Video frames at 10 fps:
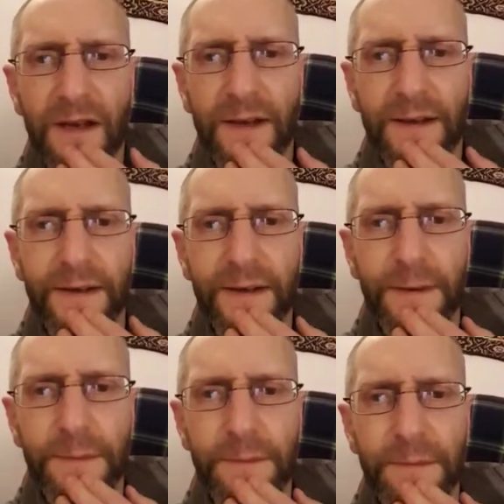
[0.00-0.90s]

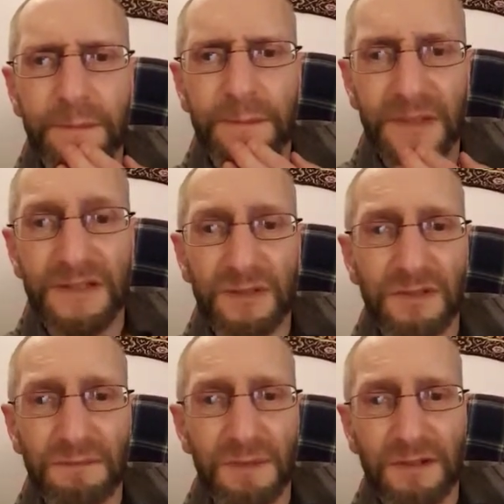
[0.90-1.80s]
but
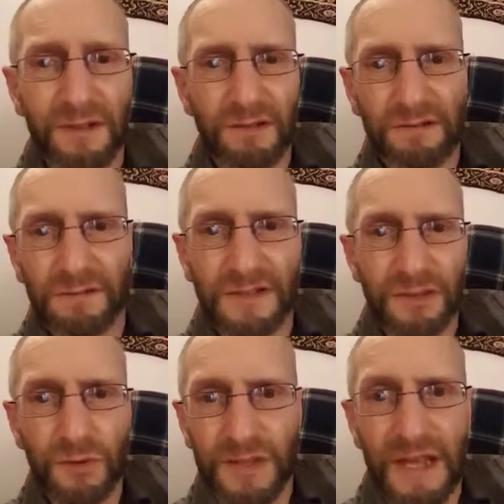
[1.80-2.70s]
not
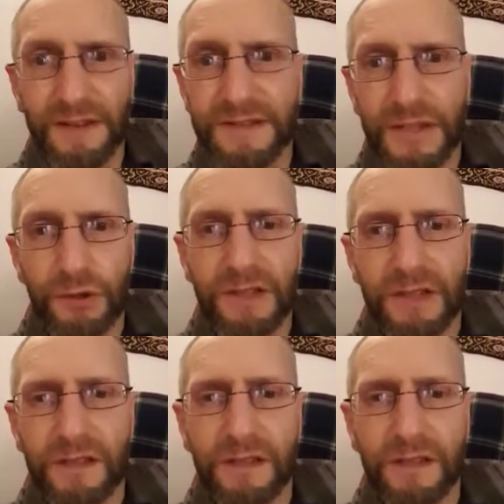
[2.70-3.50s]
to the nth degree,